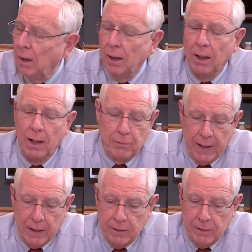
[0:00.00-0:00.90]
And in
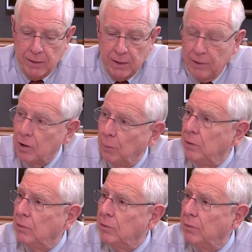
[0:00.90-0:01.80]
fact, in the last couple
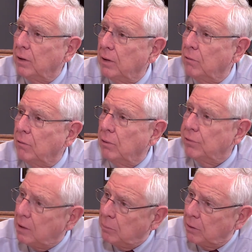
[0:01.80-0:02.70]
of years of the
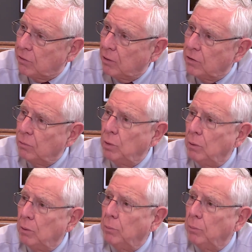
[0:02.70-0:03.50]
Christie administration, we were